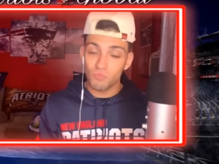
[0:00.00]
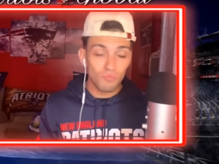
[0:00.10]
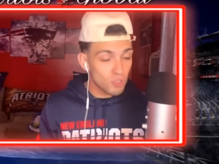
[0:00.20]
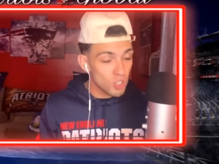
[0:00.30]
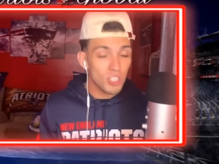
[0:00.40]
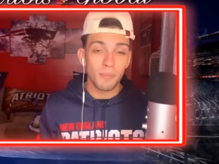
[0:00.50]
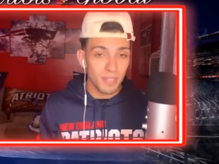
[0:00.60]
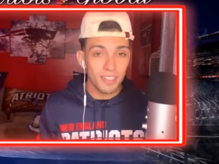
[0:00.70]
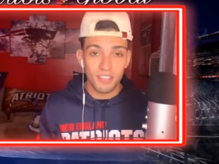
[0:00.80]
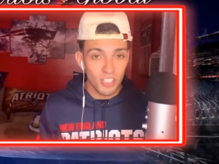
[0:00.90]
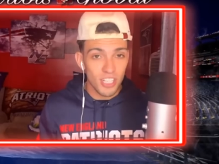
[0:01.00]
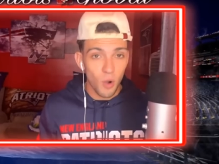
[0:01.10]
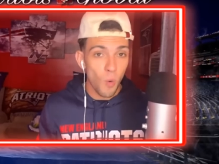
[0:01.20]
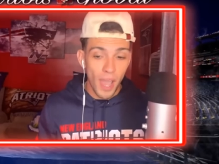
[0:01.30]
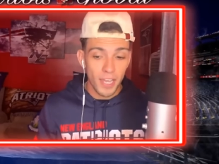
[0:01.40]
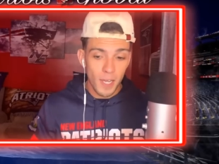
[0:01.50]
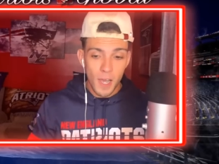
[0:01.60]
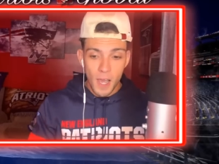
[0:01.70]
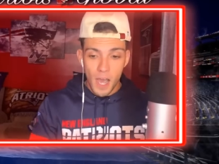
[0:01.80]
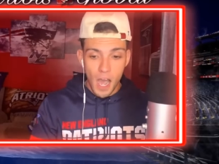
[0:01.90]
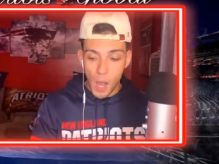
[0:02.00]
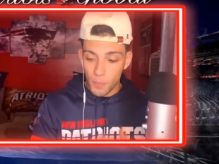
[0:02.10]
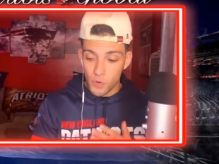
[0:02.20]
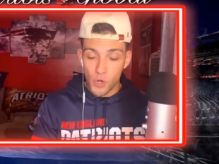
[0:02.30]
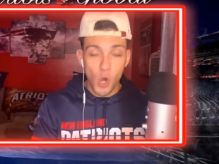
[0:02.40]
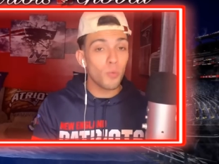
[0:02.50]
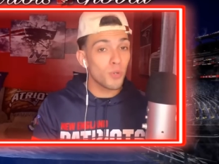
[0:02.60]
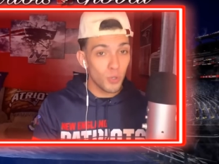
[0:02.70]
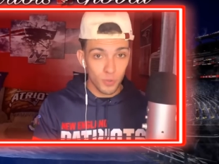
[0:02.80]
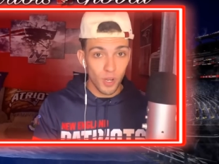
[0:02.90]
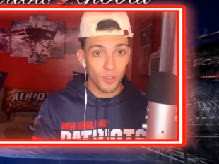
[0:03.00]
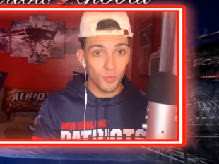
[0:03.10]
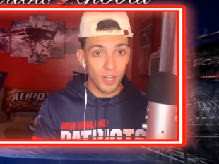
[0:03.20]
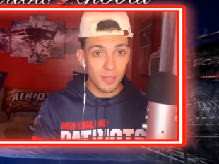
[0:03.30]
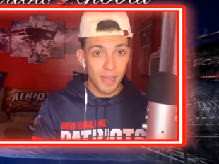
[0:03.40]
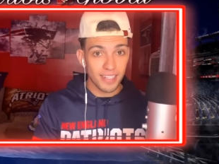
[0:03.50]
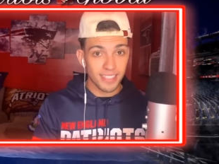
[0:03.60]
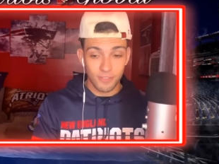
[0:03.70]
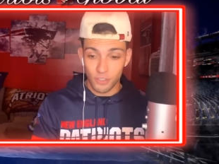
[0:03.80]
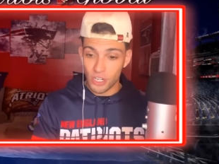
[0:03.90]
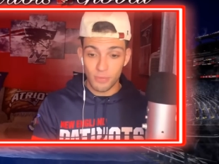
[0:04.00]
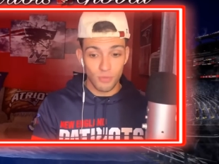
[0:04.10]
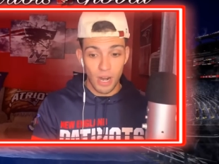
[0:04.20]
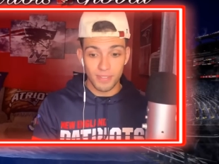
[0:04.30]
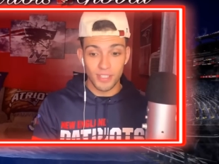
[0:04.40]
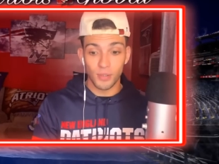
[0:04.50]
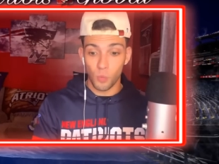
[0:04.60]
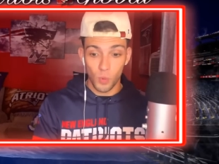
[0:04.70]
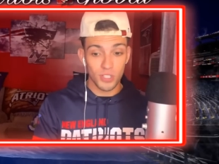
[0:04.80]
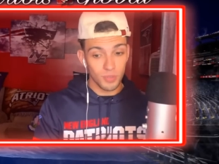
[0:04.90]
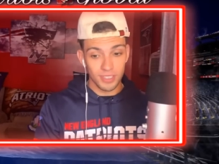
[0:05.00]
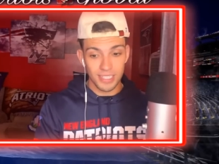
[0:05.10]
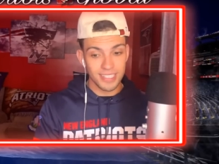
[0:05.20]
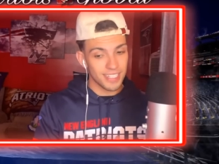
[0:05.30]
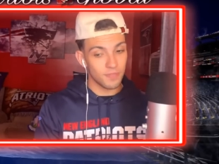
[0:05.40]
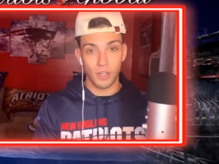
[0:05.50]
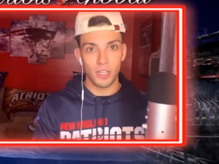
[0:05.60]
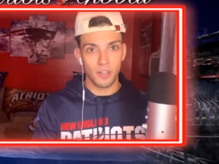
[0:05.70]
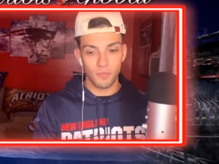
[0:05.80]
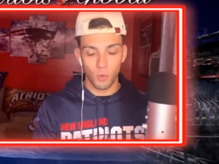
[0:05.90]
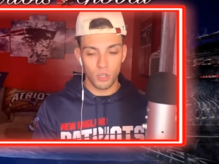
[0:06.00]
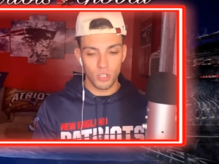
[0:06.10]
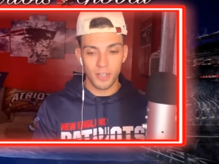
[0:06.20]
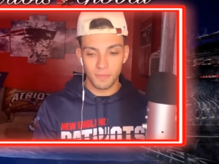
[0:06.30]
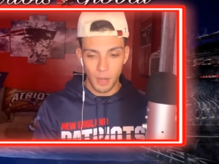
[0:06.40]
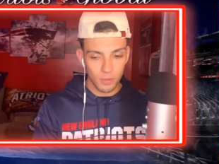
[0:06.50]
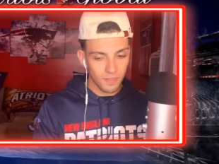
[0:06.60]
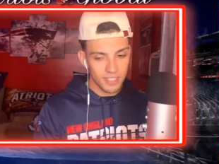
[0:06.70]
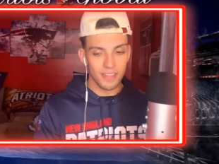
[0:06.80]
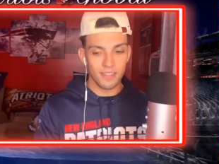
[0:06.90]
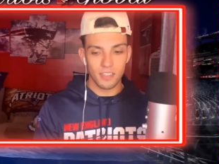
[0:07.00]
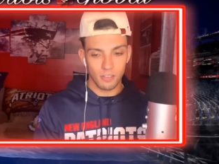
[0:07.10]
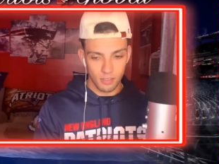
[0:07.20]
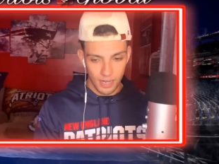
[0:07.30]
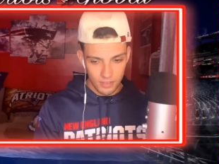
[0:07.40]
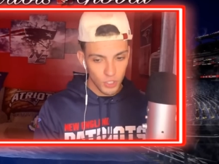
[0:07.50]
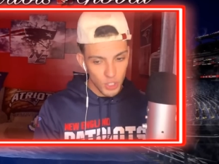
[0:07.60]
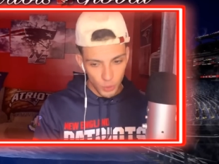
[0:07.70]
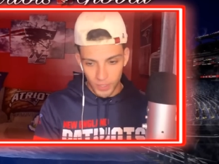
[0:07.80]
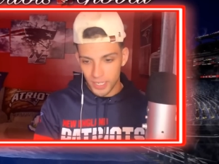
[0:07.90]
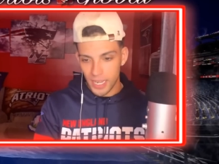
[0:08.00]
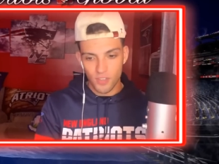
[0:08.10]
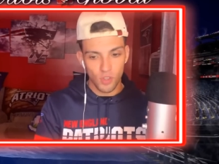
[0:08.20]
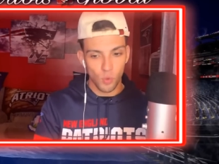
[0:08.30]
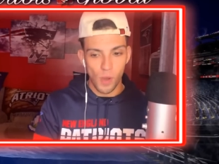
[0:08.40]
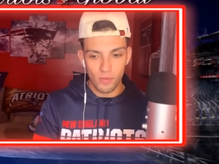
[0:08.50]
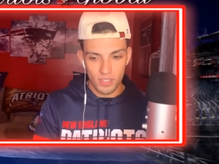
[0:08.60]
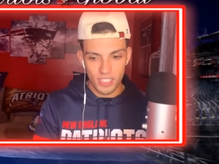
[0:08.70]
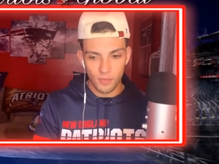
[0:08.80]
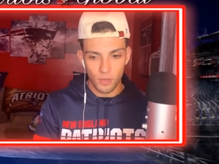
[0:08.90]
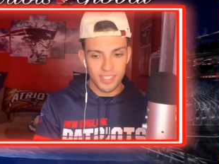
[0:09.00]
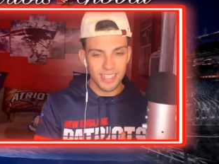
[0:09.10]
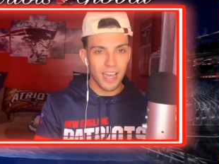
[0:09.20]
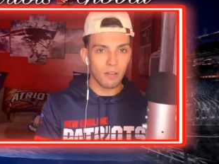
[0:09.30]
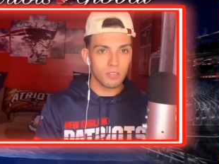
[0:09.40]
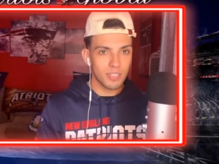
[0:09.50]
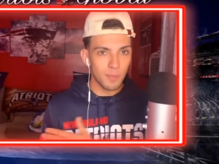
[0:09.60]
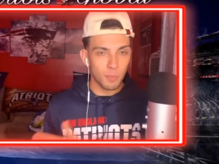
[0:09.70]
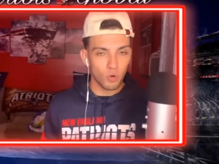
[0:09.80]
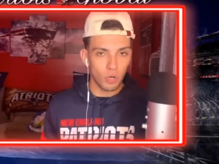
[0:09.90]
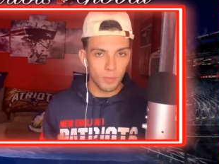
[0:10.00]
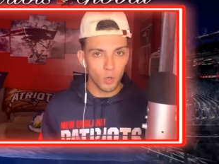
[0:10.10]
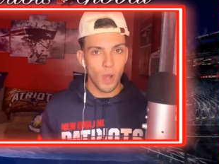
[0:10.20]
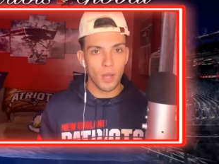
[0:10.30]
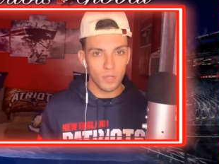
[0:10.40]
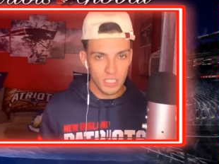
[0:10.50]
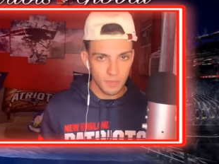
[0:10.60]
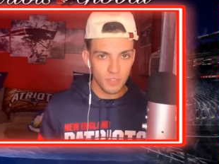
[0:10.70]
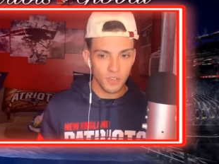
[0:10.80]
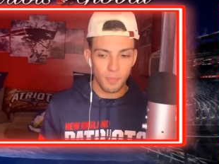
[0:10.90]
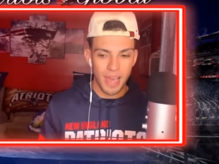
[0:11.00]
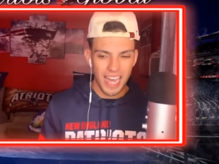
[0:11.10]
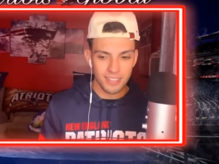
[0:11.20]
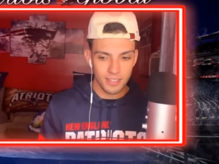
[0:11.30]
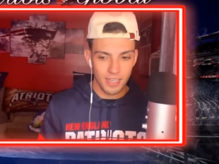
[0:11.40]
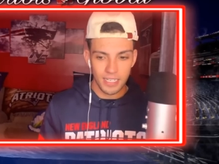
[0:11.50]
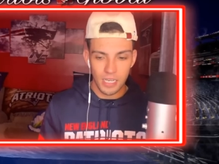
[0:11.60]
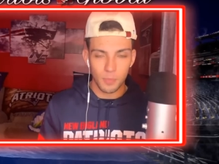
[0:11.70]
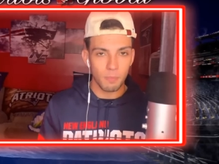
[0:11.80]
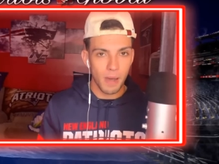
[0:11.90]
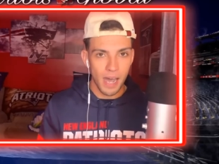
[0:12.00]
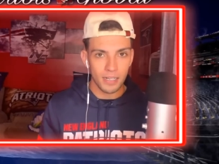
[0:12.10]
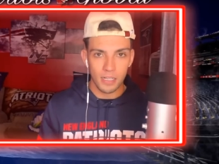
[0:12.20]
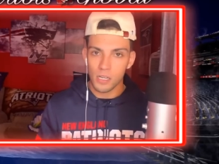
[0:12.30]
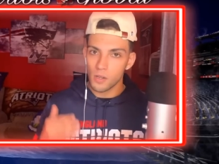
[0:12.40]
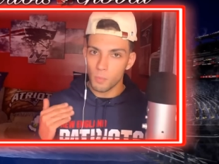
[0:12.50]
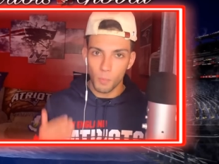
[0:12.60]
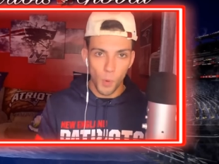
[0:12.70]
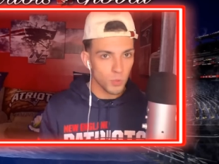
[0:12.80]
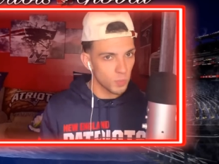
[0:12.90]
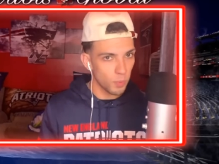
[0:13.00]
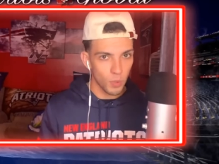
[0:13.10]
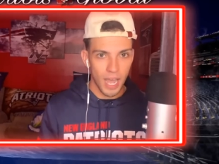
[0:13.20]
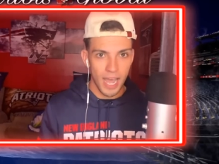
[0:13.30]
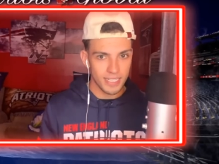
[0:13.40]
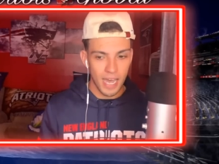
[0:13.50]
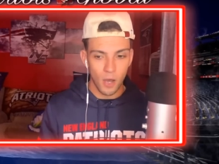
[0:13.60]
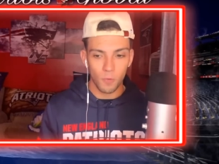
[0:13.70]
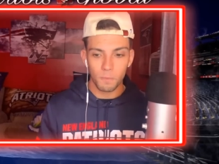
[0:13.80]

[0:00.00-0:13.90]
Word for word: just something to take away. Um, no news on the running back day after James Robinson was released. That's very unfortunate. I would love to see how these younger guys are doing. As for the wide receivers, the outside perimeter wide receivers for the Pats today, keep in mind, multiple guys out